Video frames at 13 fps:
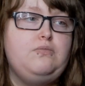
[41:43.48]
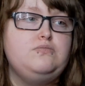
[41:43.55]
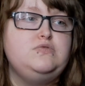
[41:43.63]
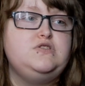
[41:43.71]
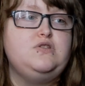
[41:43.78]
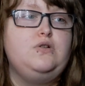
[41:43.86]

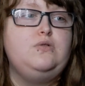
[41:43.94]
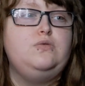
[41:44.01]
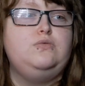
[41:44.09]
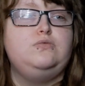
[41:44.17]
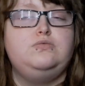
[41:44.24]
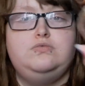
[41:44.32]

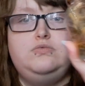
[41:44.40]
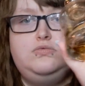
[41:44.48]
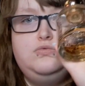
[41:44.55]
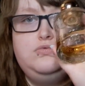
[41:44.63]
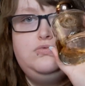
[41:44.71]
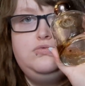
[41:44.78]
So
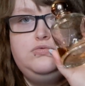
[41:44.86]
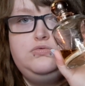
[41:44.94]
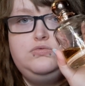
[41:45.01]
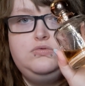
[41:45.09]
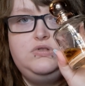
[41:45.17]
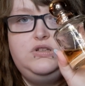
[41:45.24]

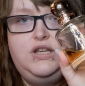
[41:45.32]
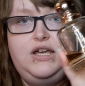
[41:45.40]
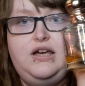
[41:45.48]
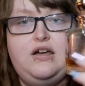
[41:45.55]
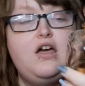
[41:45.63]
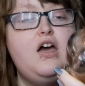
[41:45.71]

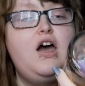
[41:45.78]
yeah,